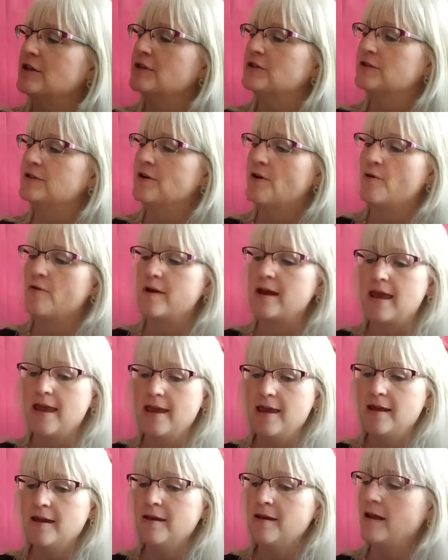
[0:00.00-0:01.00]
So
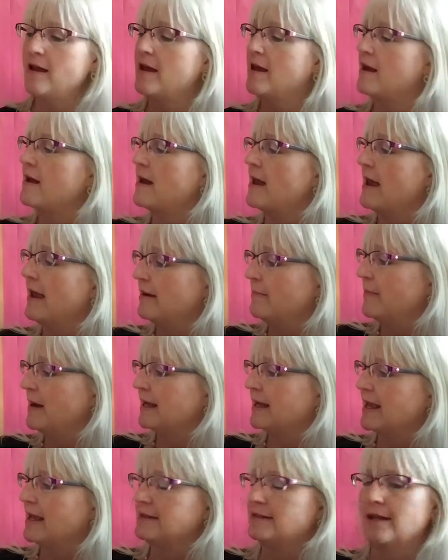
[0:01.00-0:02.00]
in el
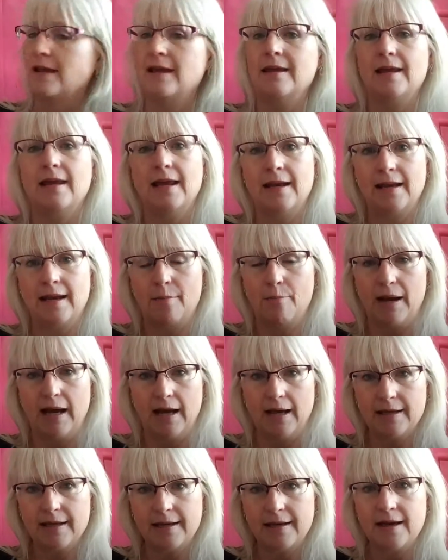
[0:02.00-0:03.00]
paquete, en la
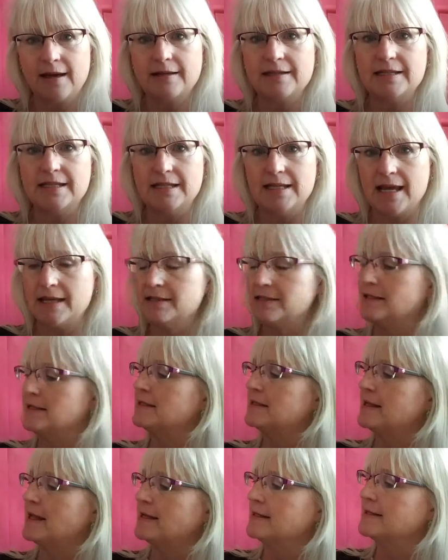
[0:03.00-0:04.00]
página
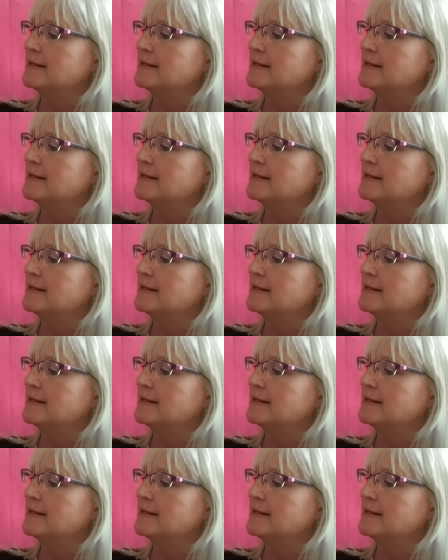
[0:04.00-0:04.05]
16.